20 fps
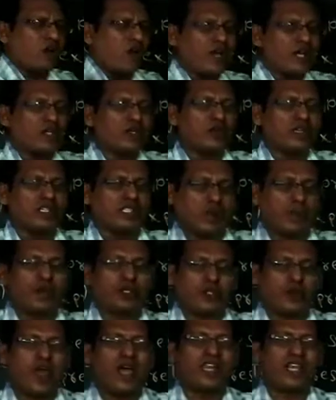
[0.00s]
going to,
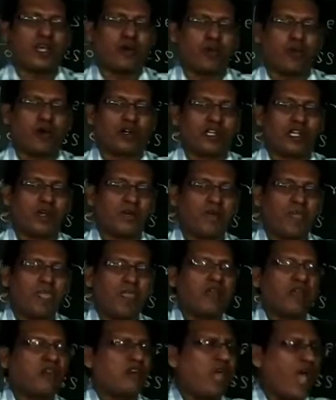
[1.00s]
suppose you are a reporter,
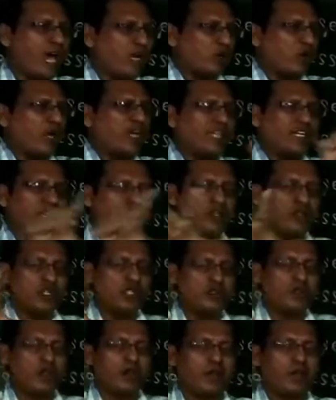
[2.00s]
you have to write a
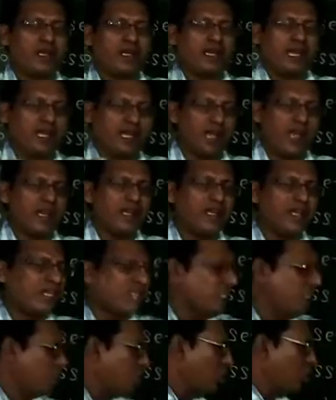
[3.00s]
newspaper headline.
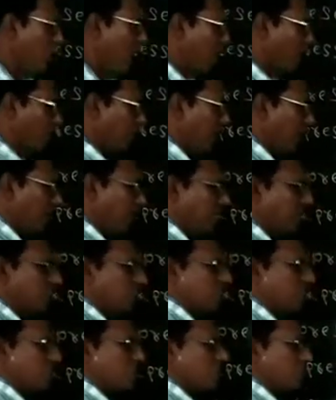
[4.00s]
So you have to write
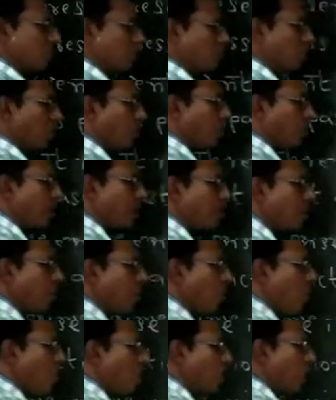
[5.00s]
the Supreme
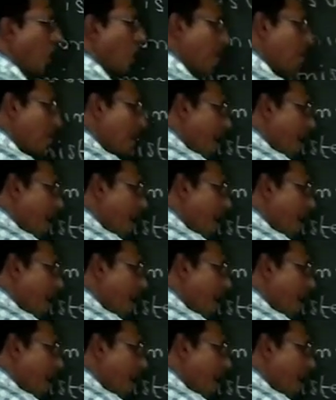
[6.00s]
Court